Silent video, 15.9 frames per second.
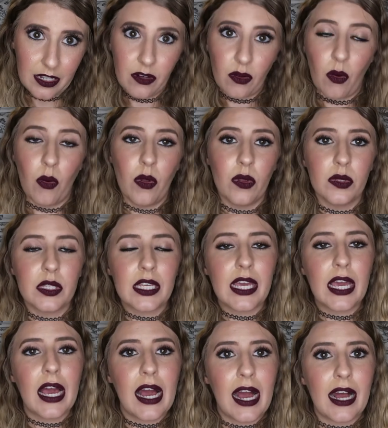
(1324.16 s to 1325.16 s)
It
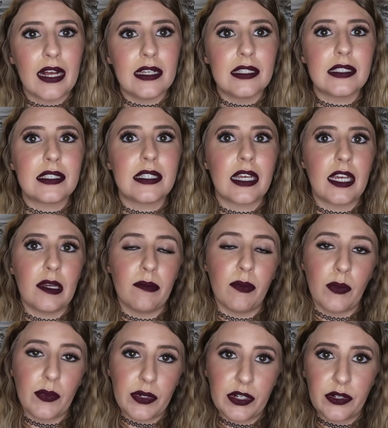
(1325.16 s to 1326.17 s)
only has a
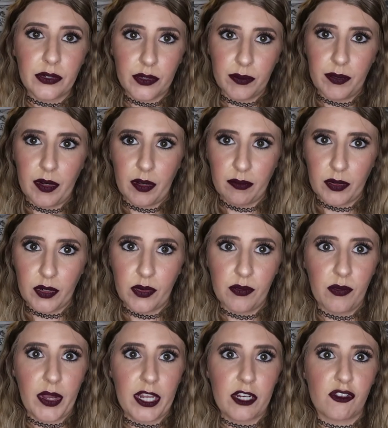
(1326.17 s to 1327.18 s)
boarding group number,
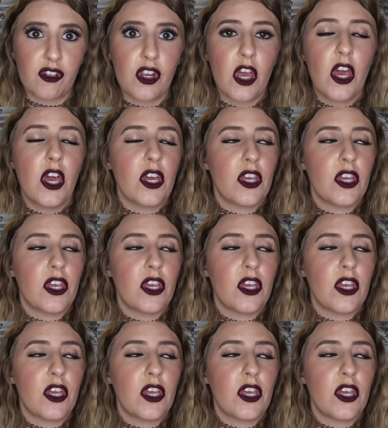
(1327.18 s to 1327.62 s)
which